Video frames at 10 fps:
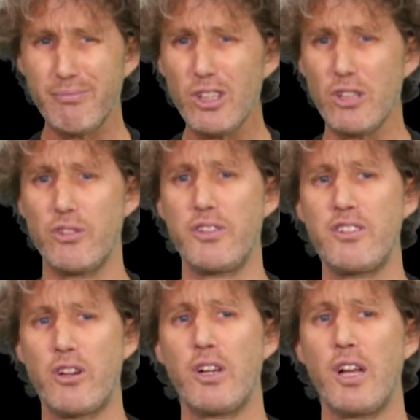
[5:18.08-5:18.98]
So these
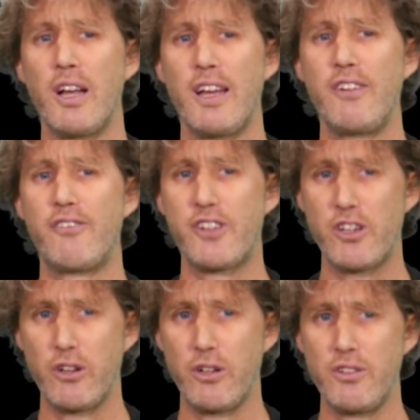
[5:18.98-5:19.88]
are
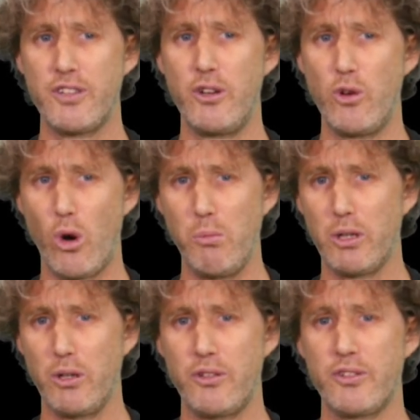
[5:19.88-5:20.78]
inferior goods and normal
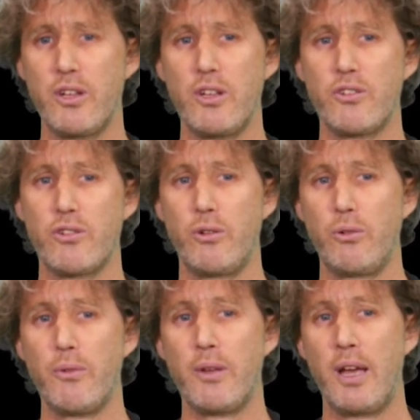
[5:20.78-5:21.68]
goods. So
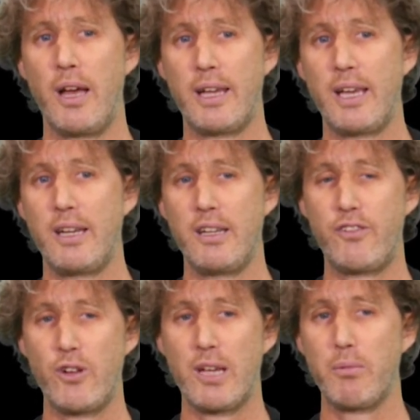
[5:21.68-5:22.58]
again, if
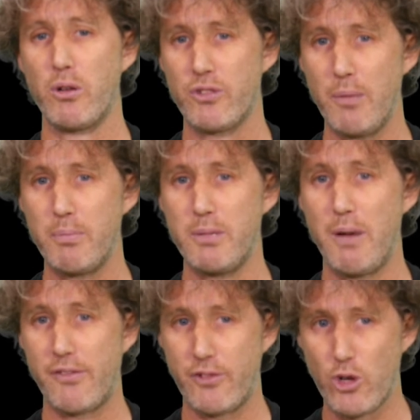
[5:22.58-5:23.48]
your income goes up,
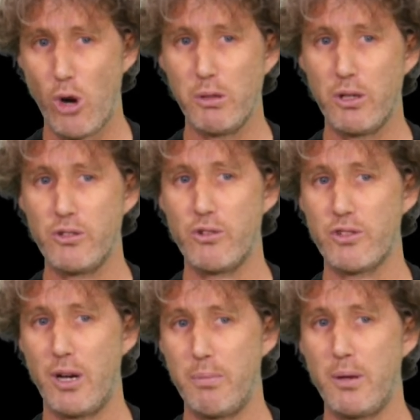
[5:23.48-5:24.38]
demand for normal goods goes
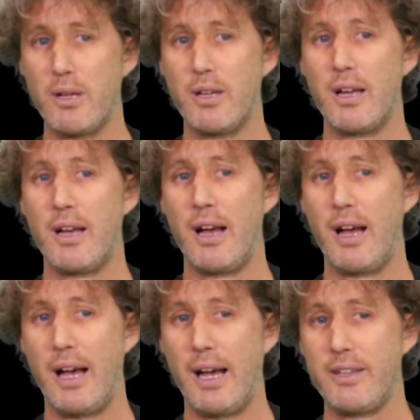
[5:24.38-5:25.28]
up,
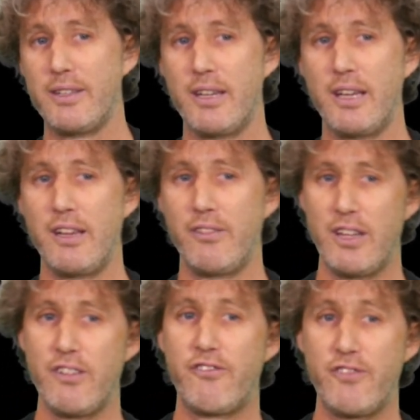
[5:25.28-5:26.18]
and
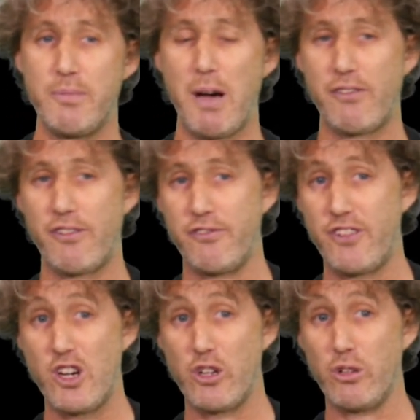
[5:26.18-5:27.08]
demand for
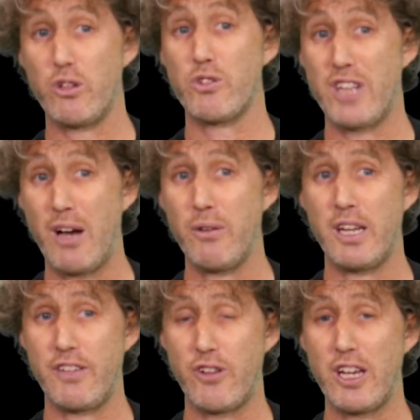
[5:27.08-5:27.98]
inferior good goes down. And
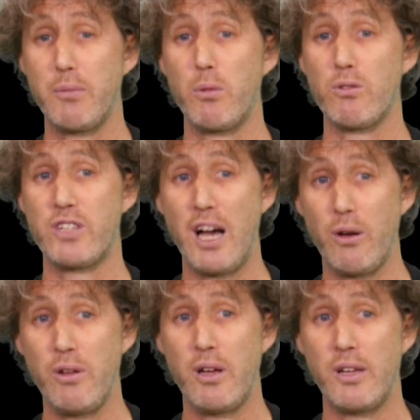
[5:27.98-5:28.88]
if your income goes
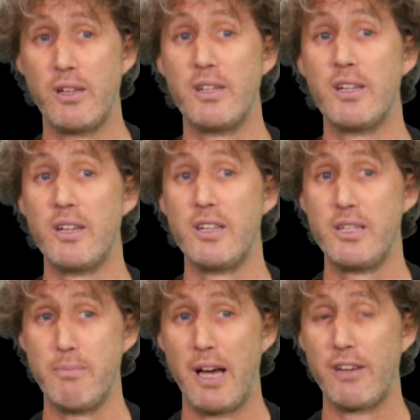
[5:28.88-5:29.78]
down,
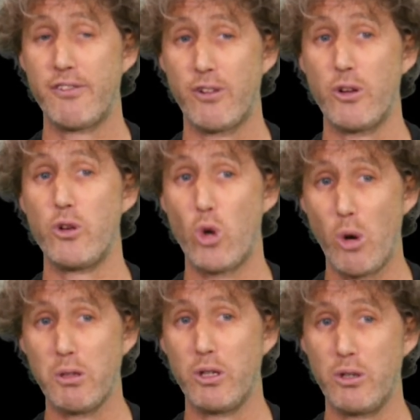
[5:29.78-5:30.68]
demand for
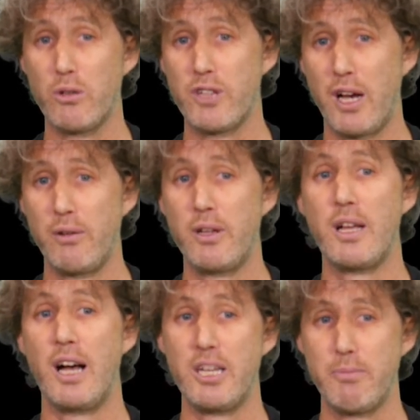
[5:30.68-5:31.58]
normal good goes down,
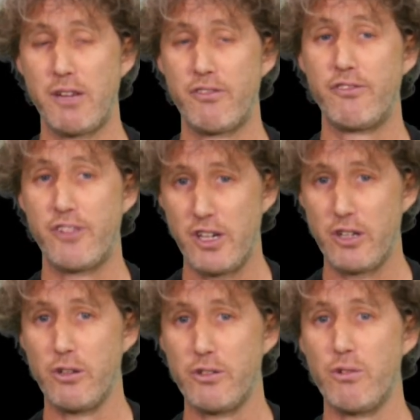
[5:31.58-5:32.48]
and demand for inferior
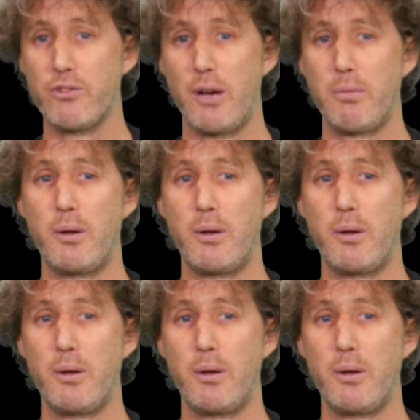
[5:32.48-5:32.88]
goods goes up.